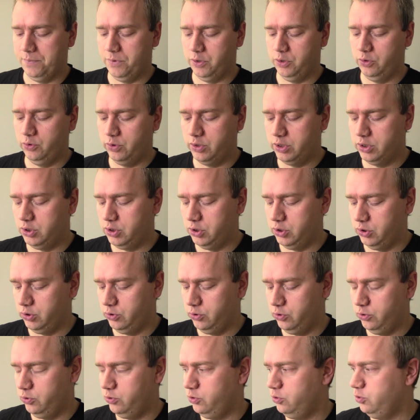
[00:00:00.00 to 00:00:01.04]
You can
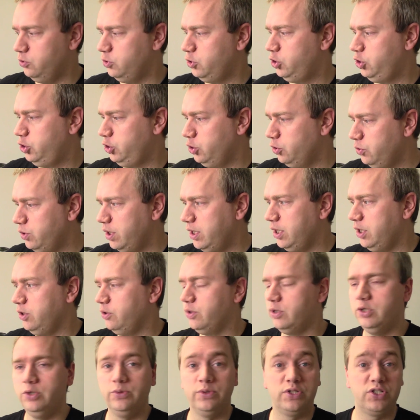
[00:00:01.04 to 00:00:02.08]
do shooting, you
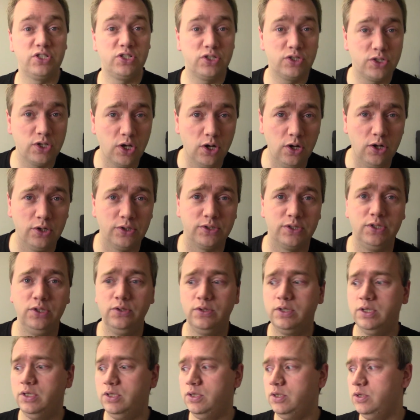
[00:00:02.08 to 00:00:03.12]
can do assault,
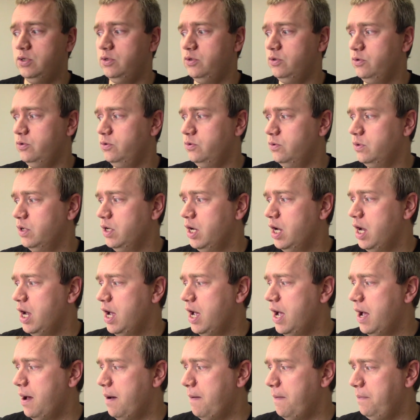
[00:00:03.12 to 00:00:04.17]
you can do
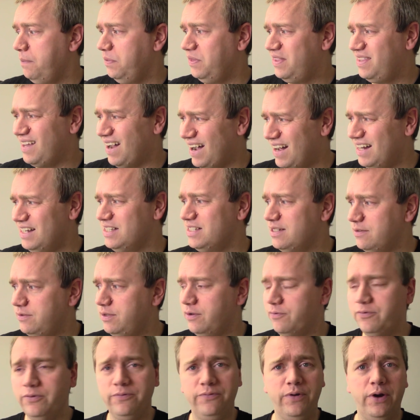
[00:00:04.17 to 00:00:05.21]
tons of
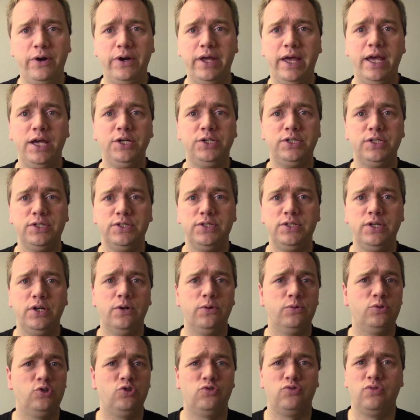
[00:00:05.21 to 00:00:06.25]
different variations,
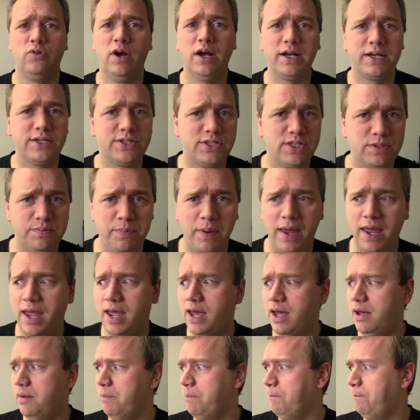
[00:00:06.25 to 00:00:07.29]
truck
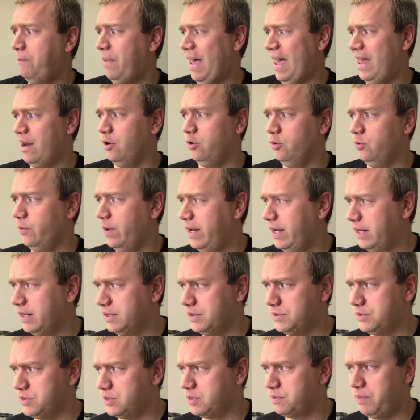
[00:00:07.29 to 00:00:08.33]
spam, battle
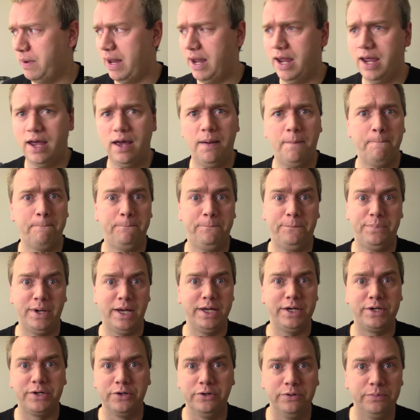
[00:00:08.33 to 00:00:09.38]
wagon spam,
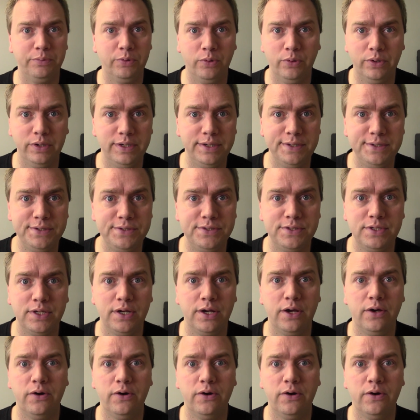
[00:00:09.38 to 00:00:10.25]
biker boys,